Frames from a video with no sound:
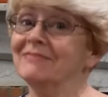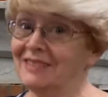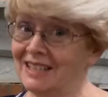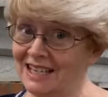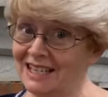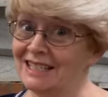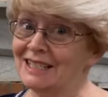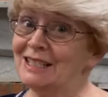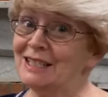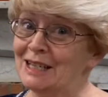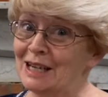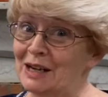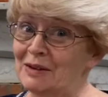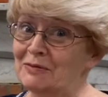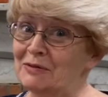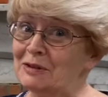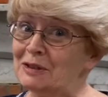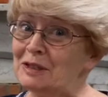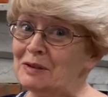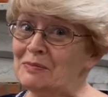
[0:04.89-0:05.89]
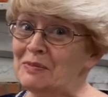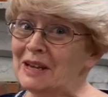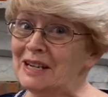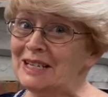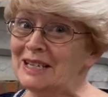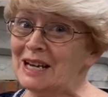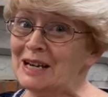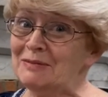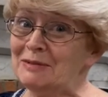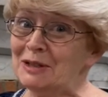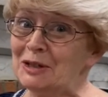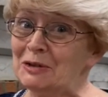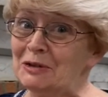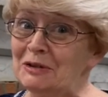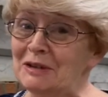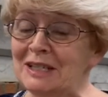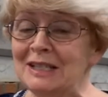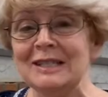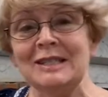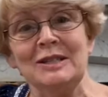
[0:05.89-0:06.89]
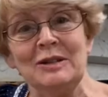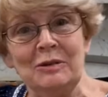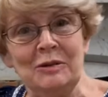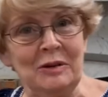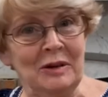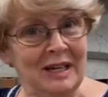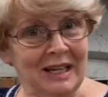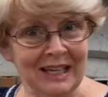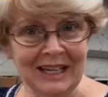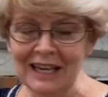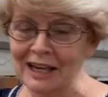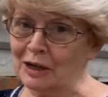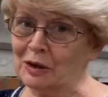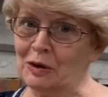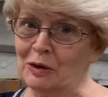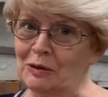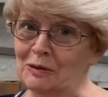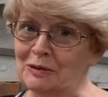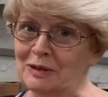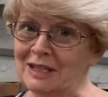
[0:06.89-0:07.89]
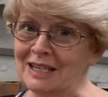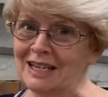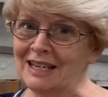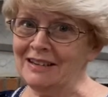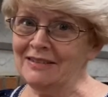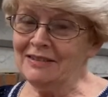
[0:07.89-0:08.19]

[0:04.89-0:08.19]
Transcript: It's time for some bedtime stories, so get cozy,